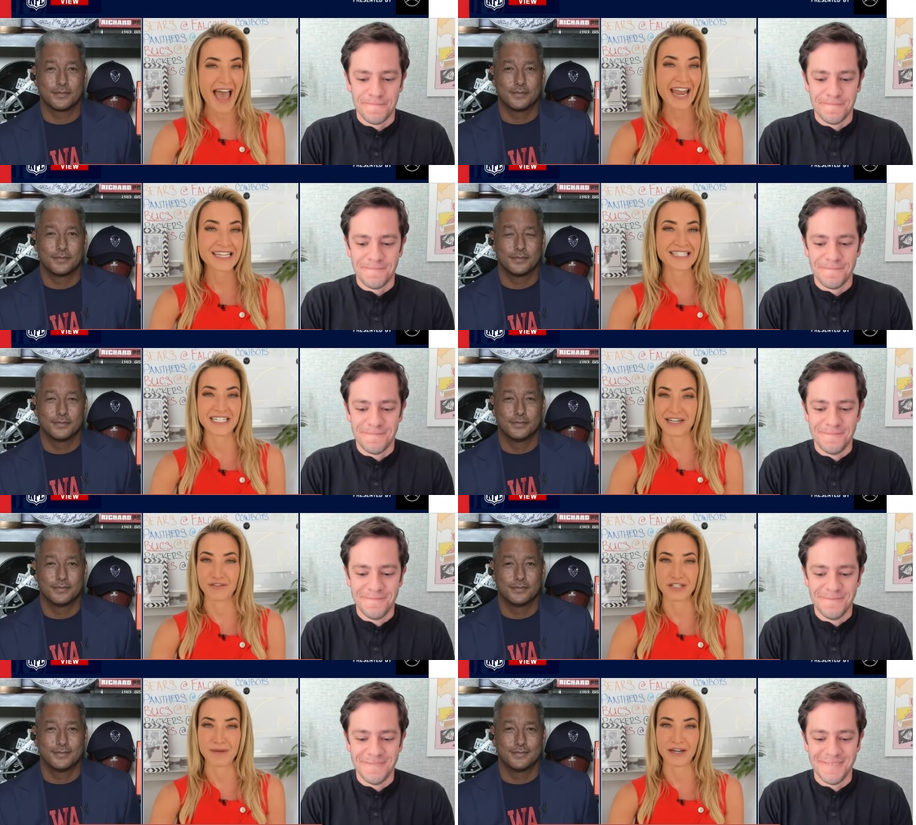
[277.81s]
Speaker 1: that is the
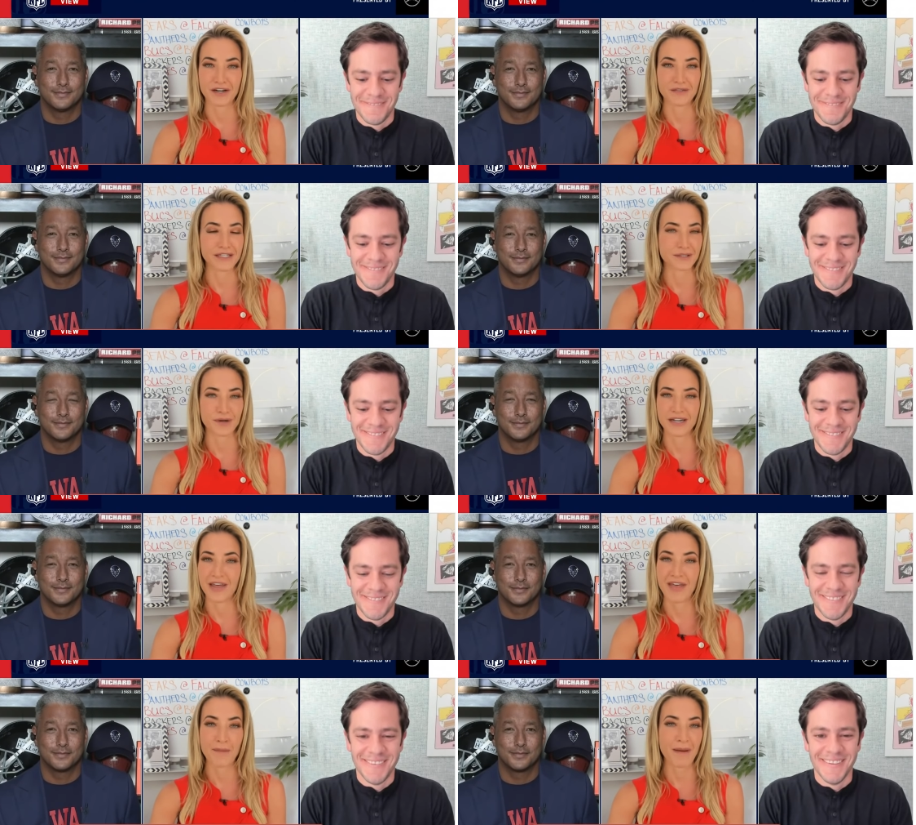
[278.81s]
difference maker in this one,
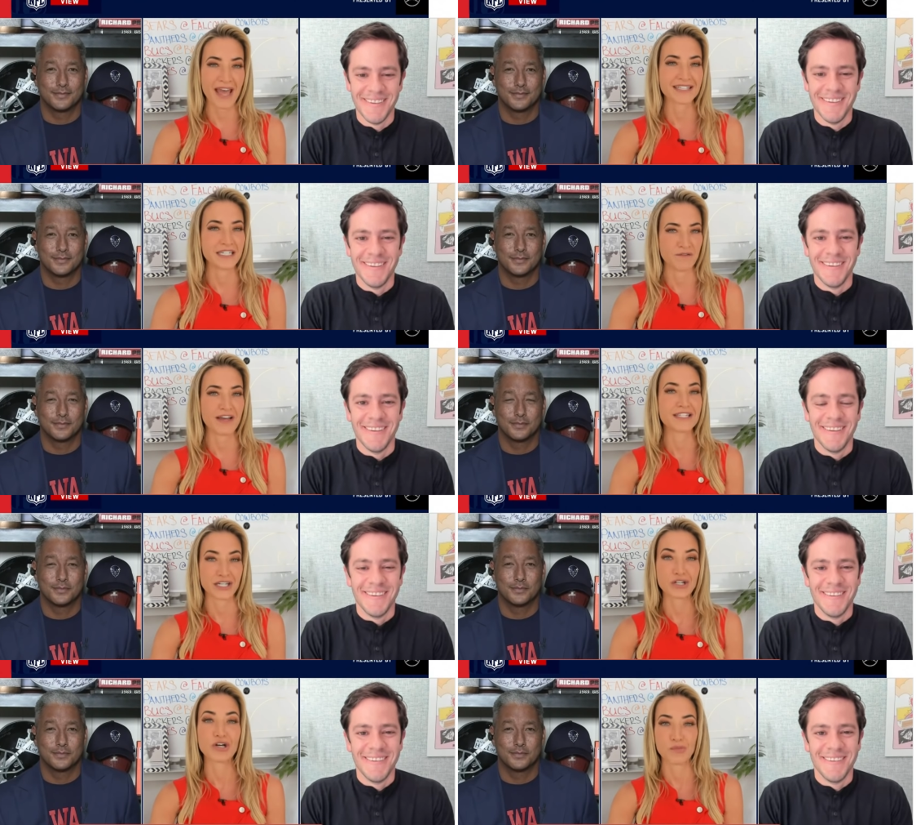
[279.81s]
and that Pats defense
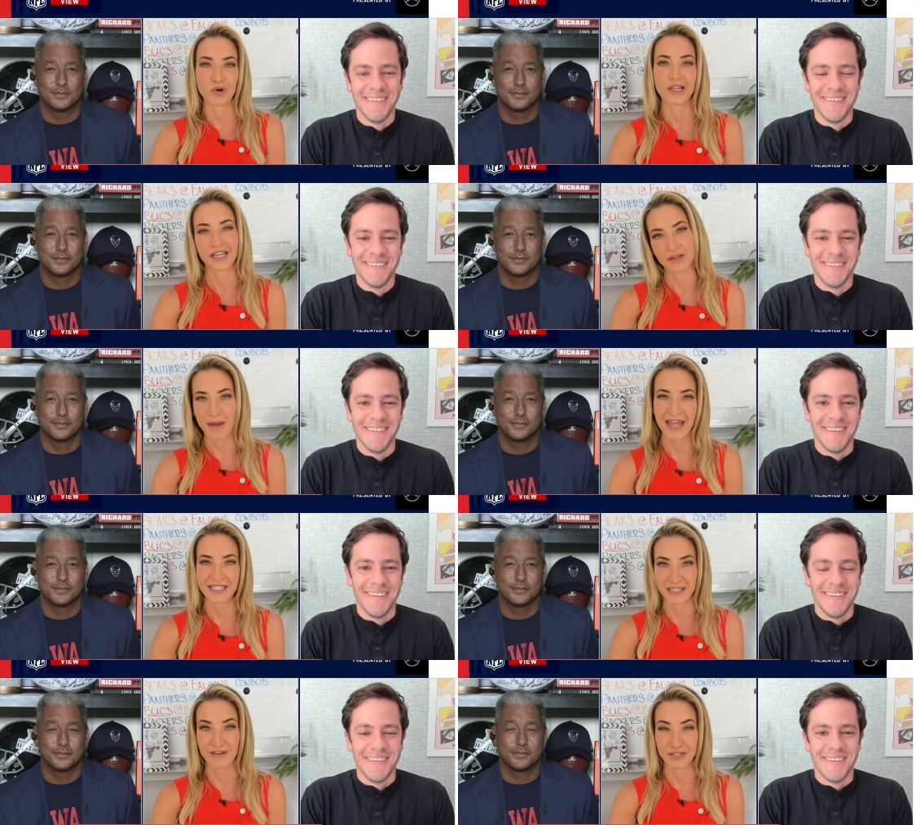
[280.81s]
going to look more like the Pats
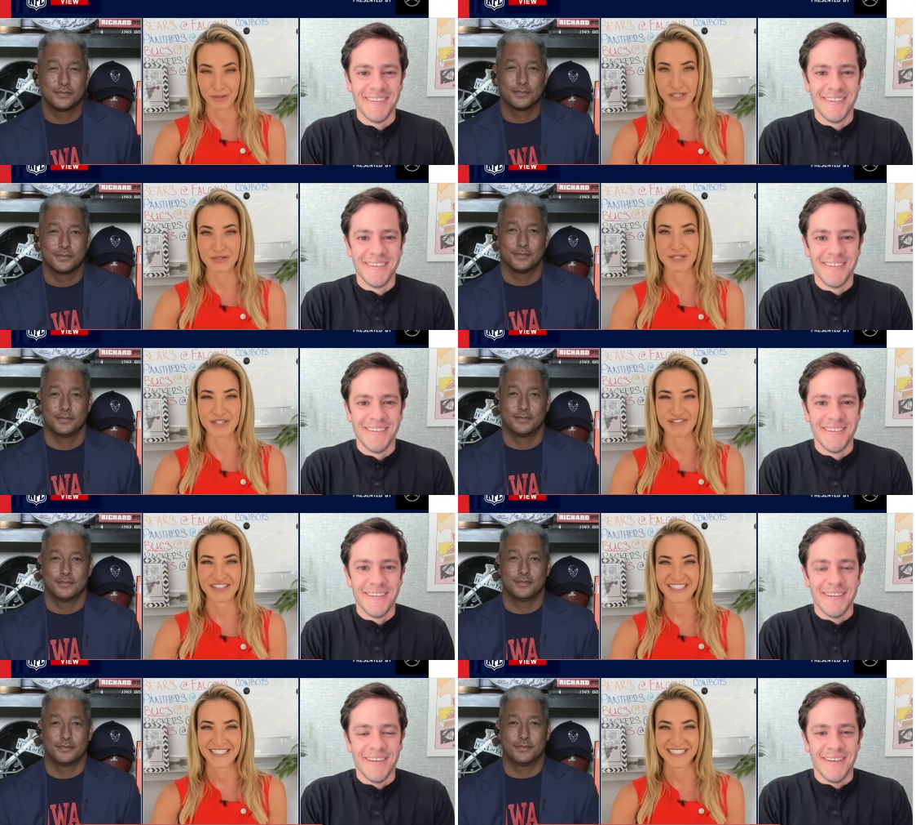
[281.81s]
defense we're used to.
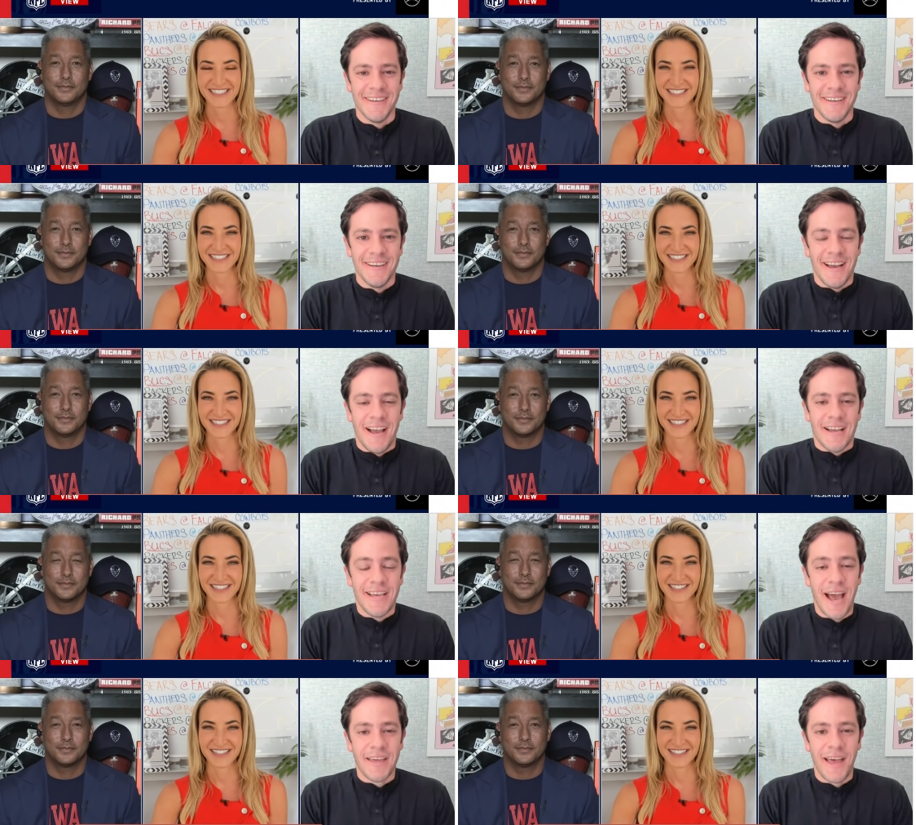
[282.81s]

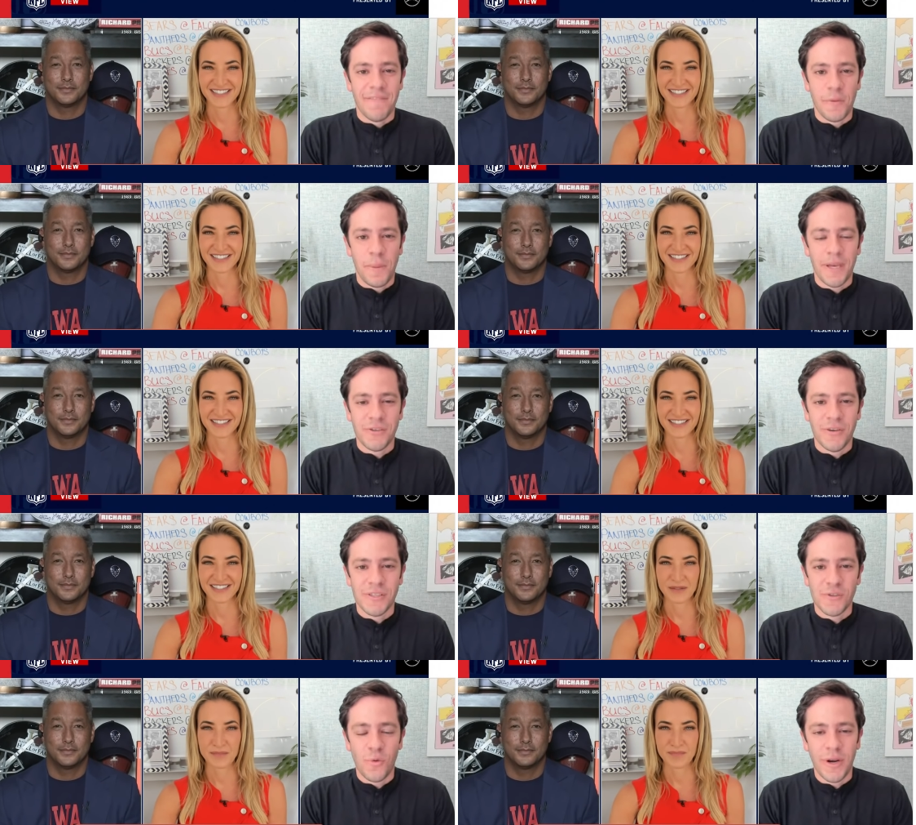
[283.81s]
Speaker 2: Yeah, I have the
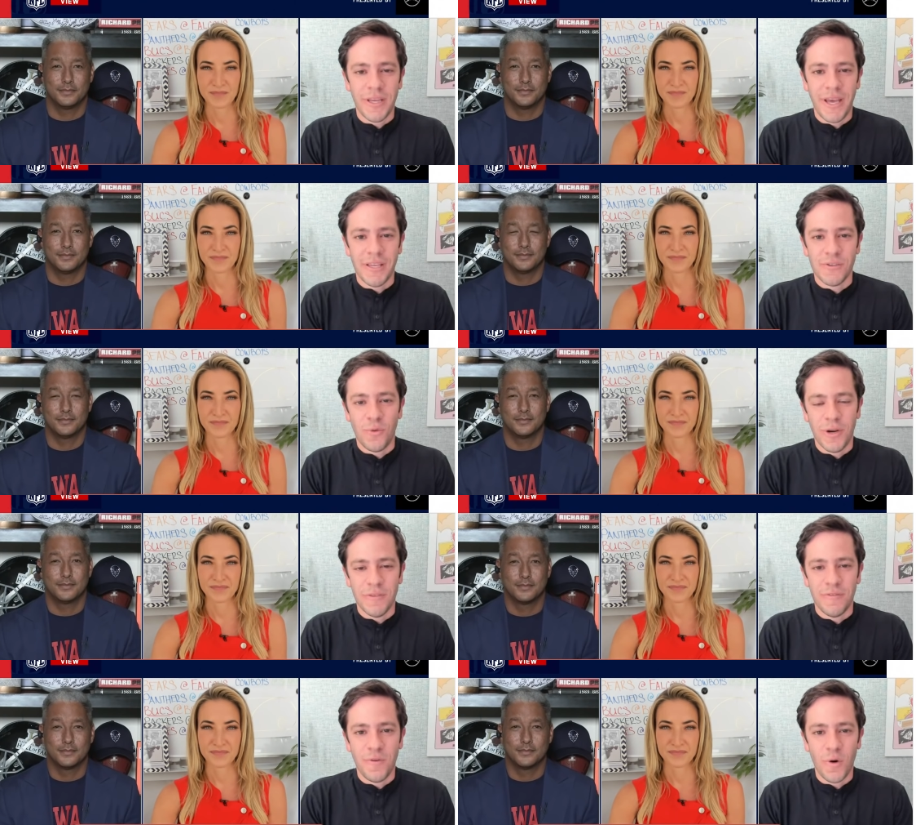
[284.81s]
Patriots 28
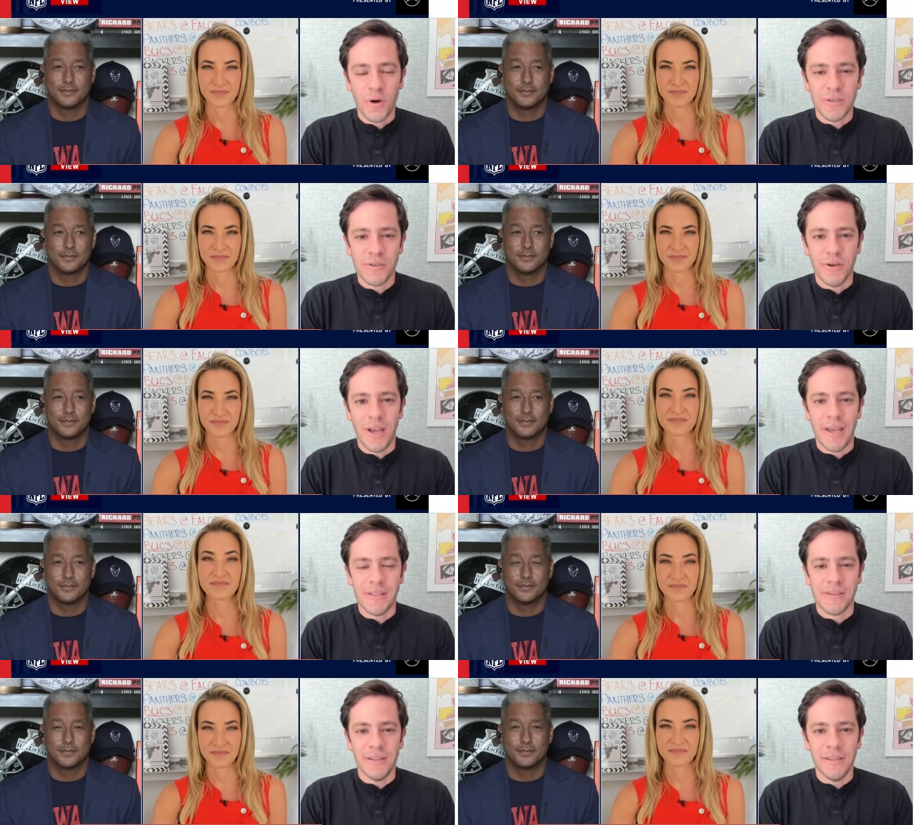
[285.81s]
24, so
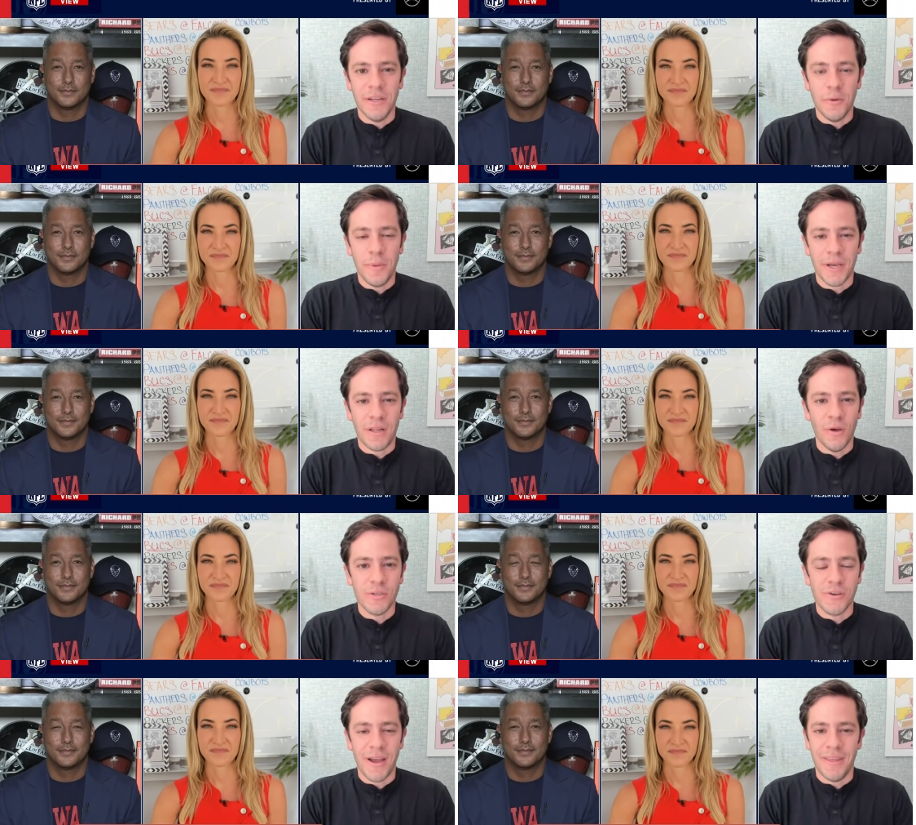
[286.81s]
it's a little bit
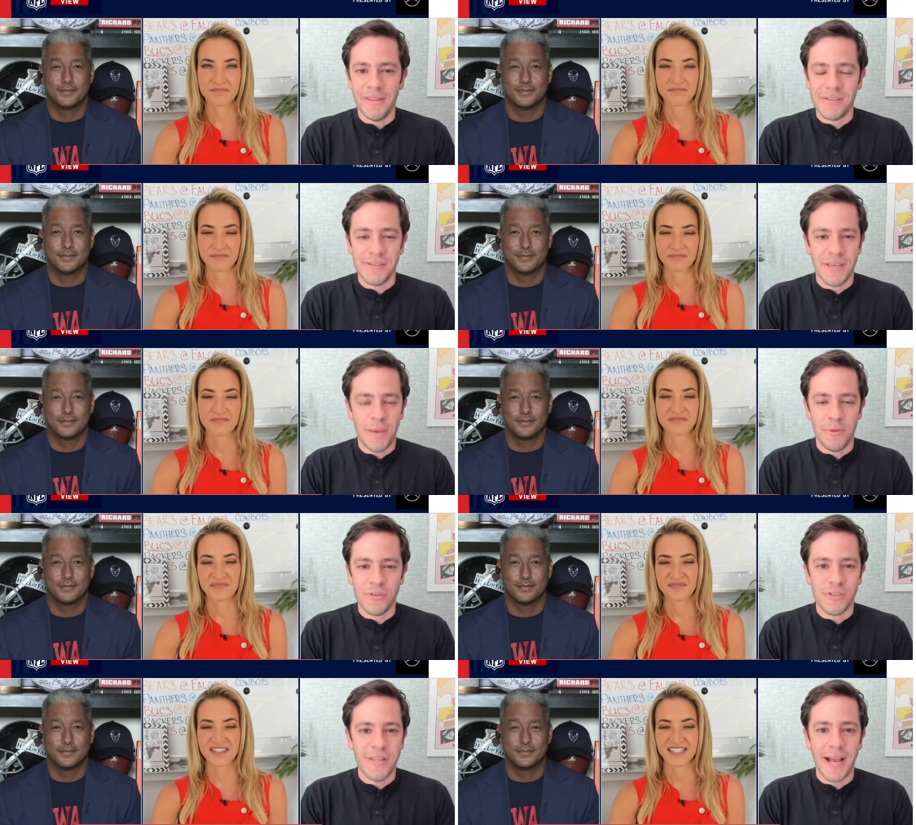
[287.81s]
closer. I think this is a game
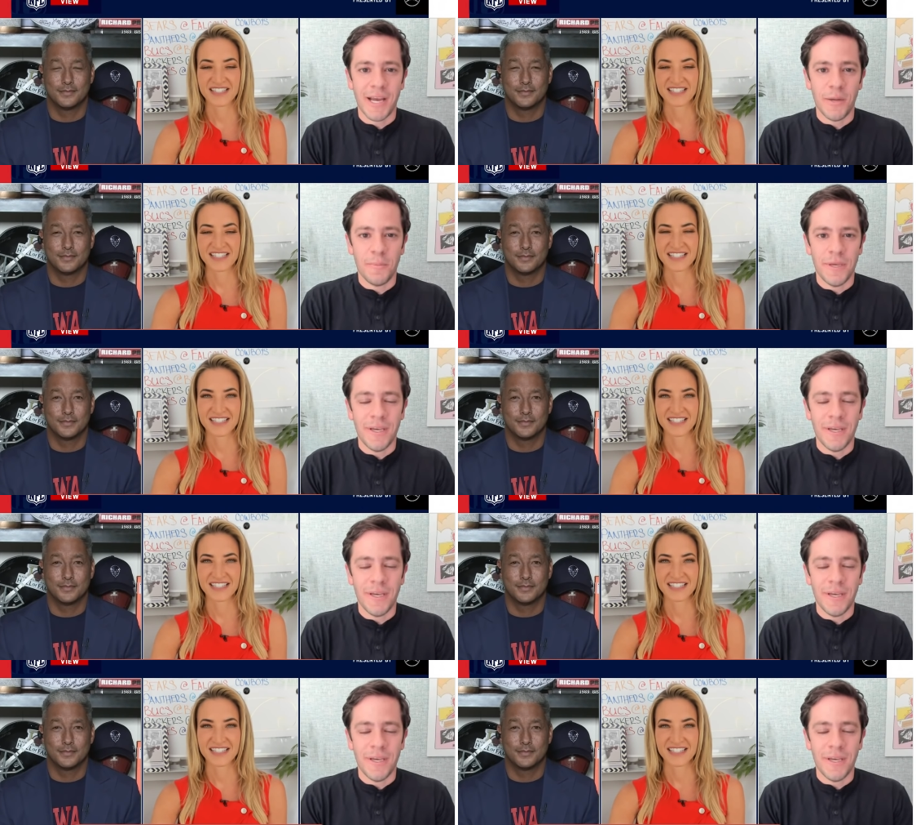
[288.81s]
there's just not going to